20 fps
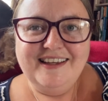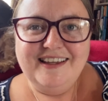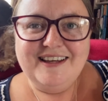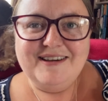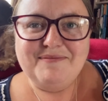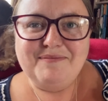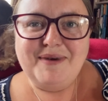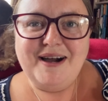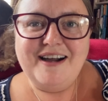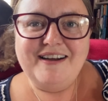
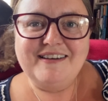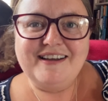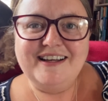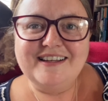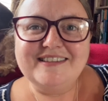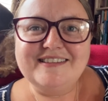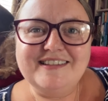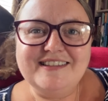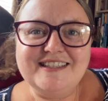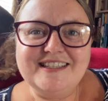And Mark
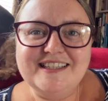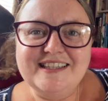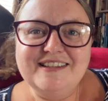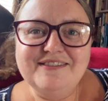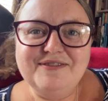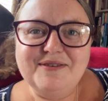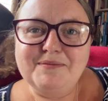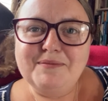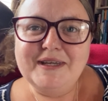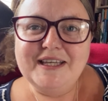has to
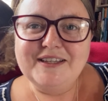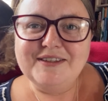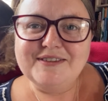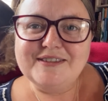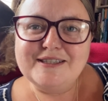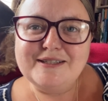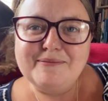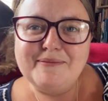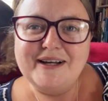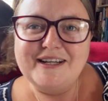deliver
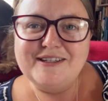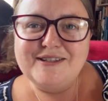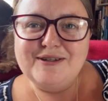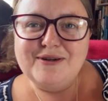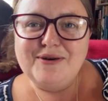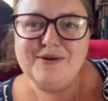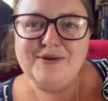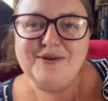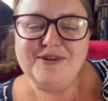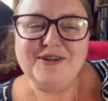meals to my
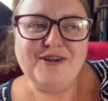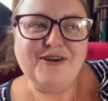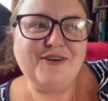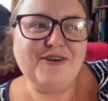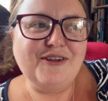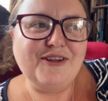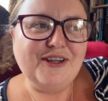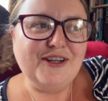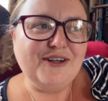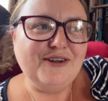door, knock
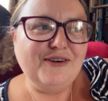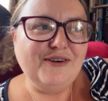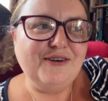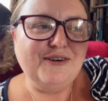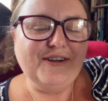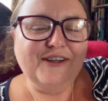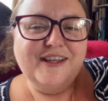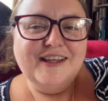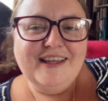on the door.